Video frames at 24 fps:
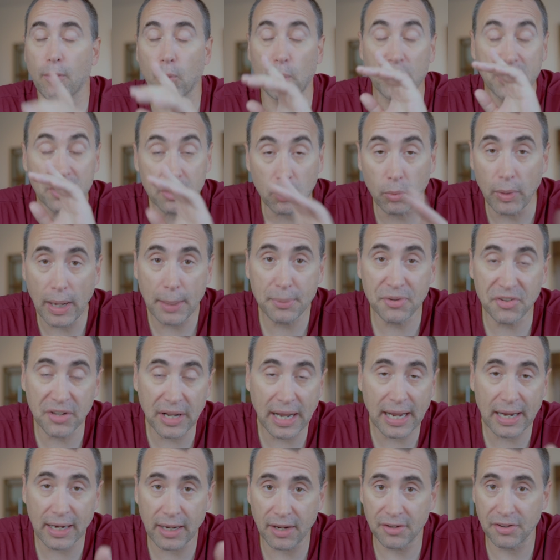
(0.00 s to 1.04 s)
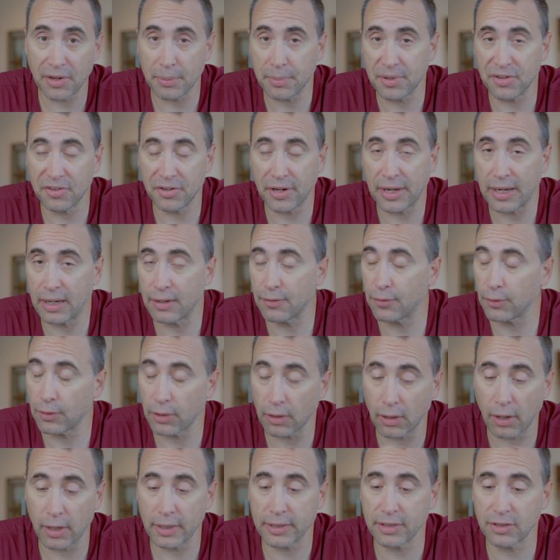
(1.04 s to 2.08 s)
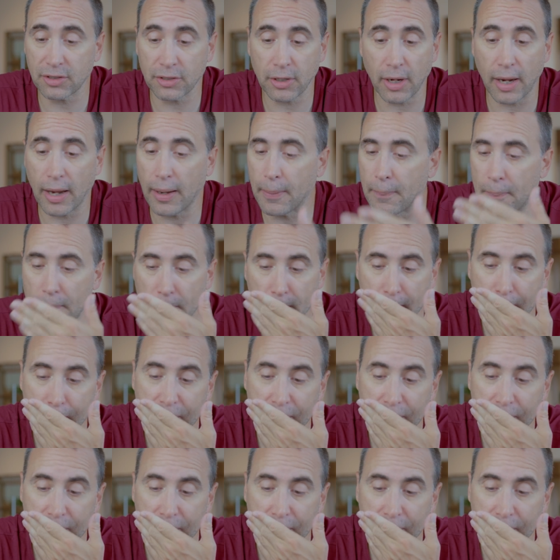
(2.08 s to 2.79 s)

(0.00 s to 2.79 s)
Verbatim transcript: with the web stack, as I've been saying for the longest time,